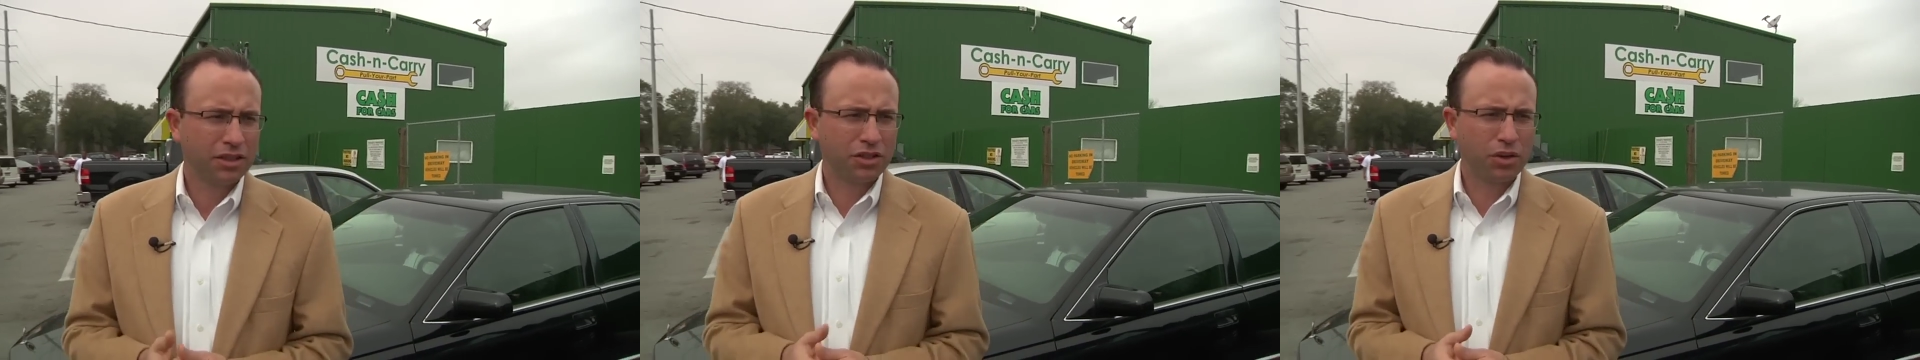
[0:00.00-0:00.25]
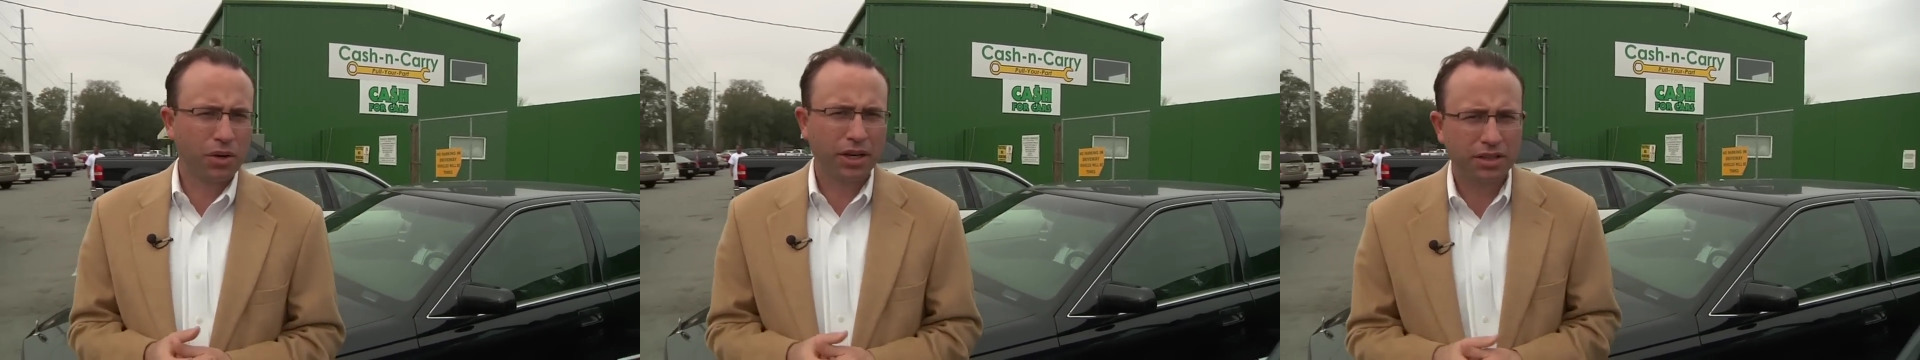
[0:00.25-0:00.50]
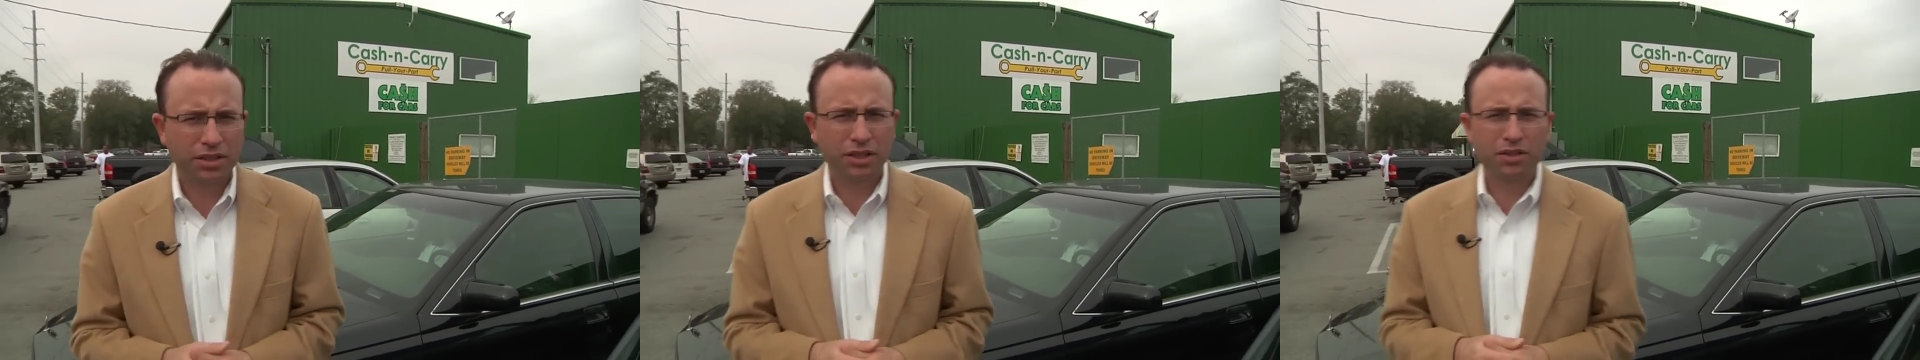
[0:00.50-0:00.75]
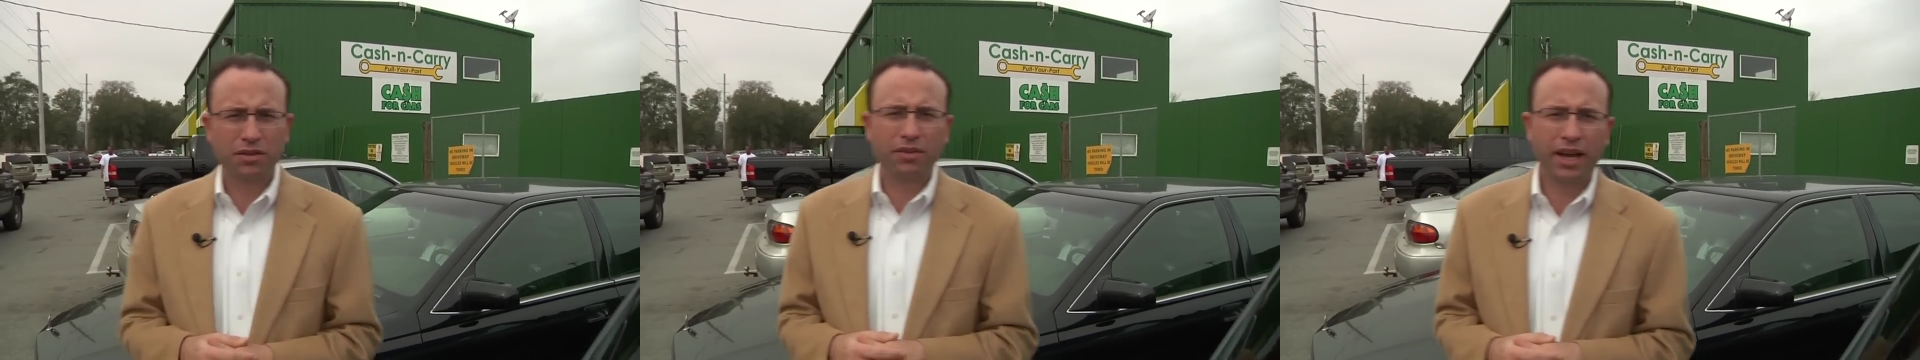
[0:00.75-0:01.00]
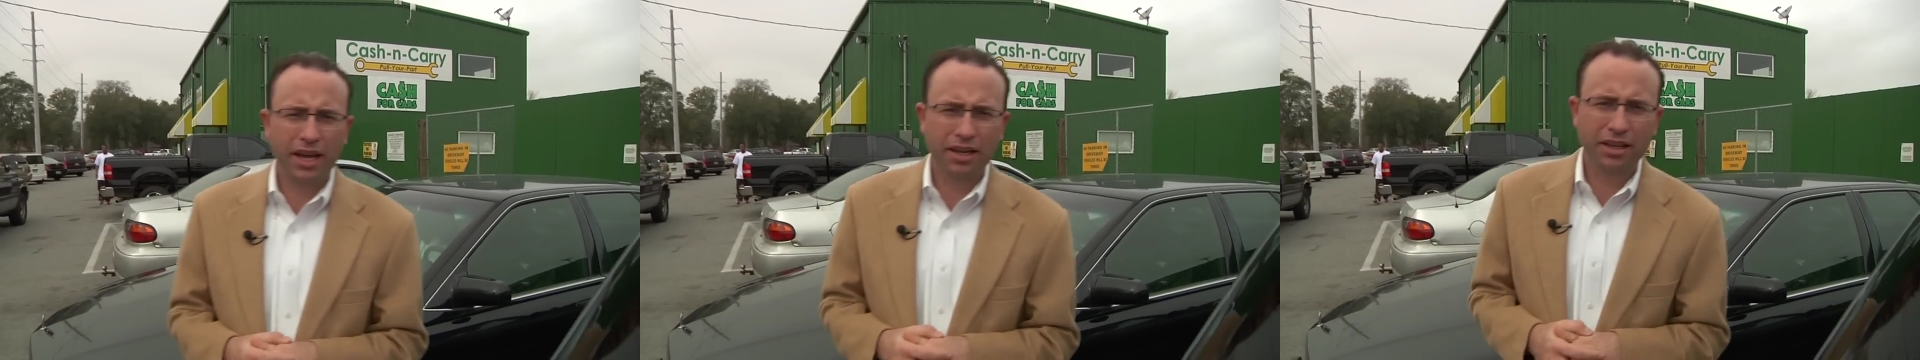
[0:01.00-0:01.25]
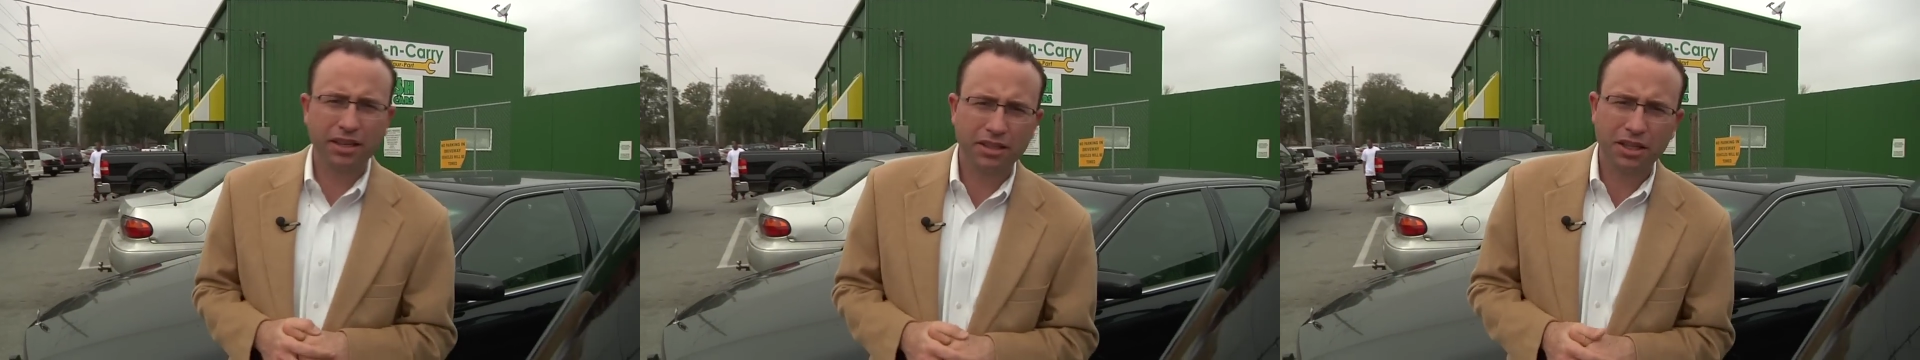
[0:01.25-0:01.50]
join us in
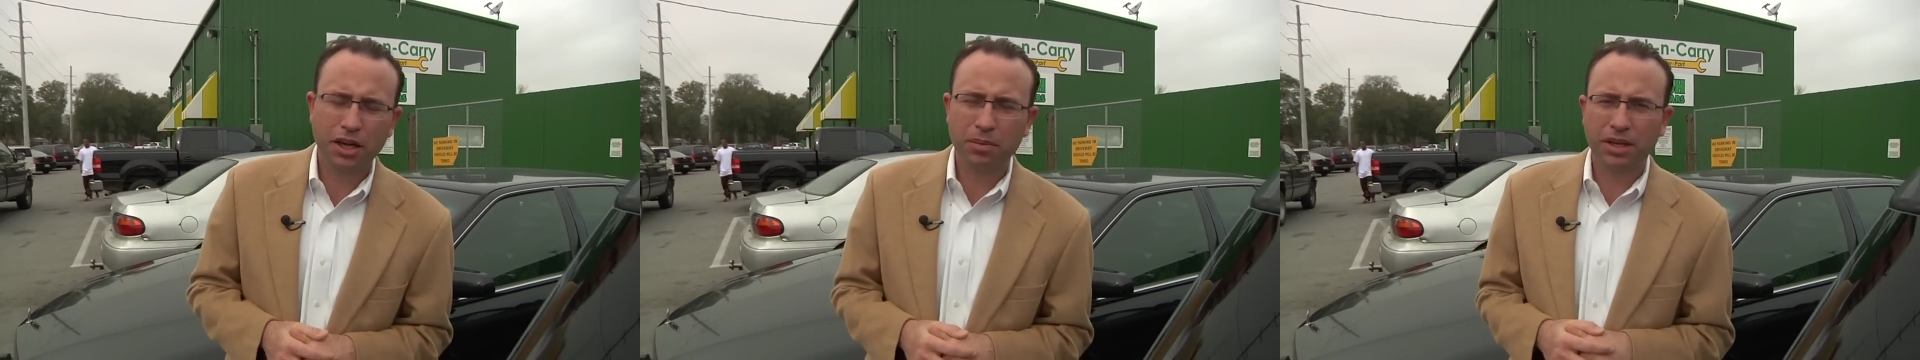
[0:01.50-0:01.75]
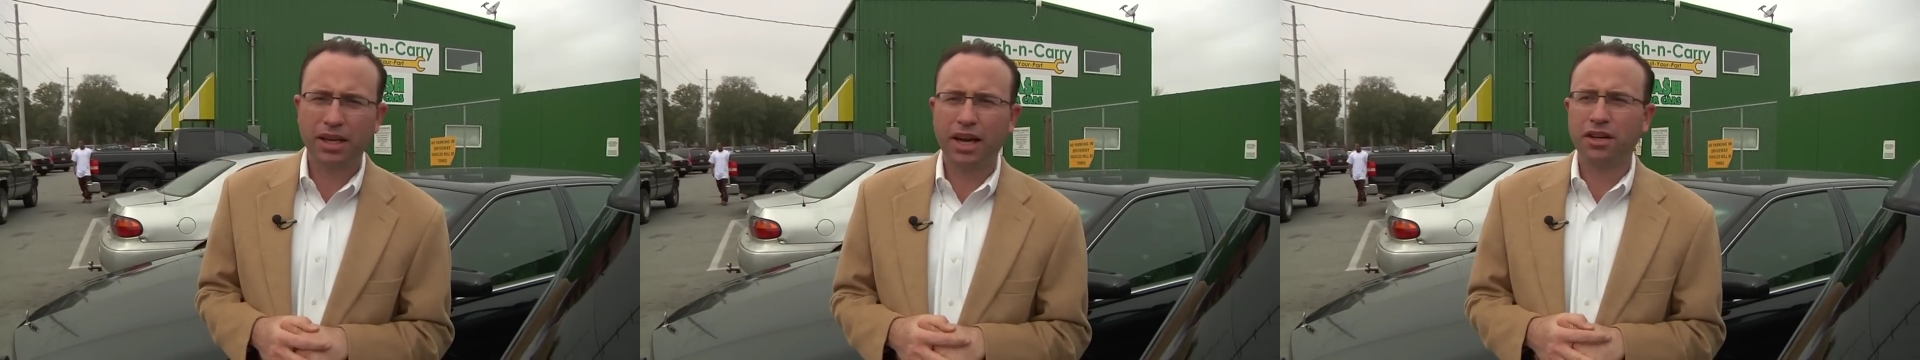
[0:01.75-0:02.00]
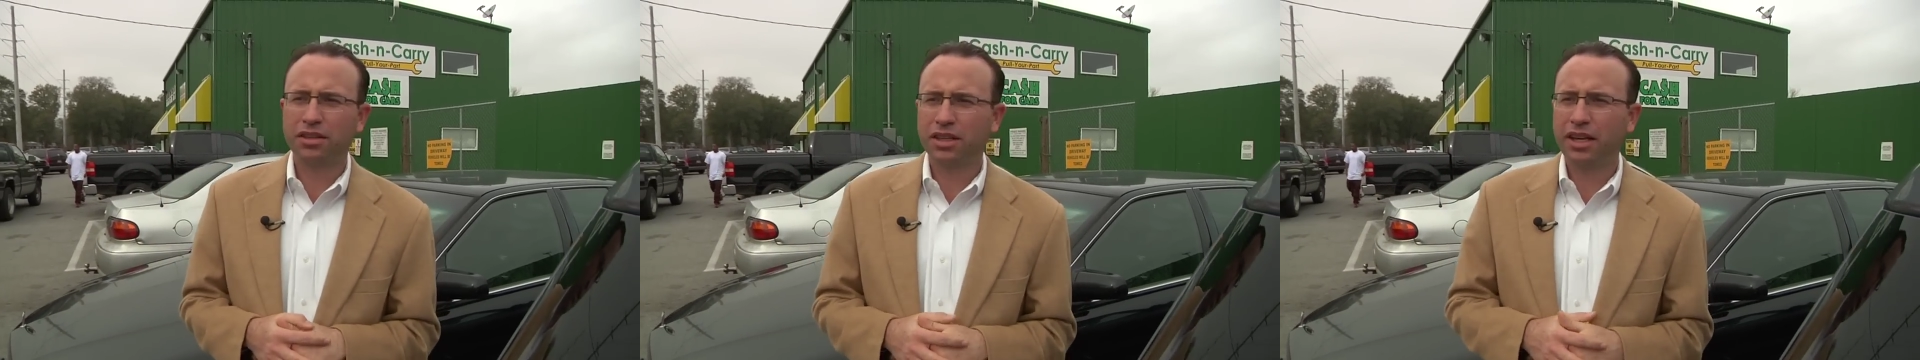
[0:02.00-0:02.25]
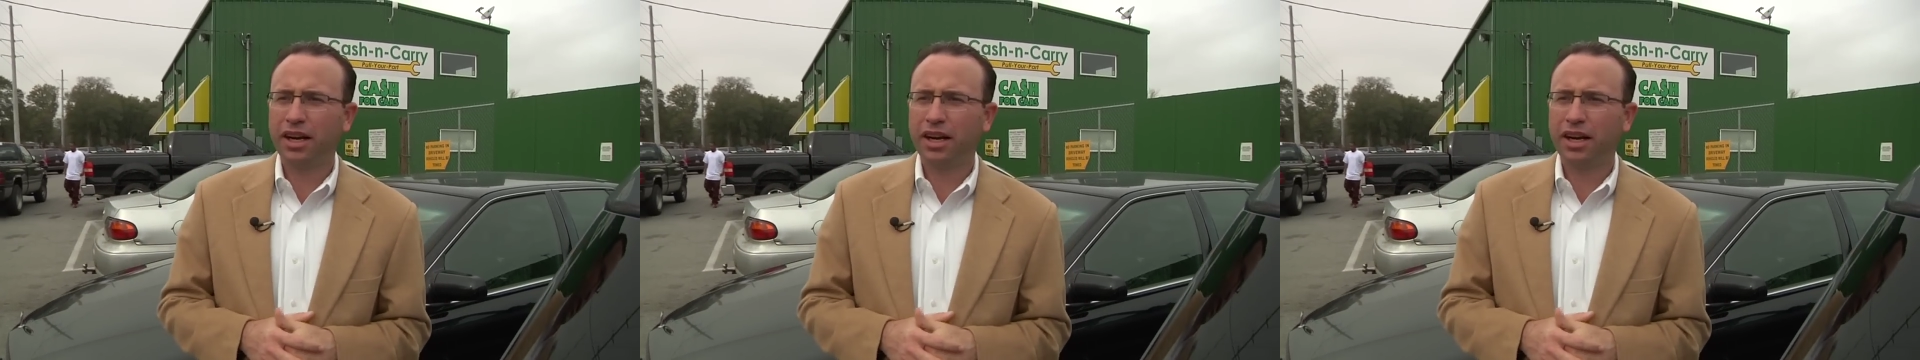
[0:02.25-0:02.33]
Savannah and come to Cash and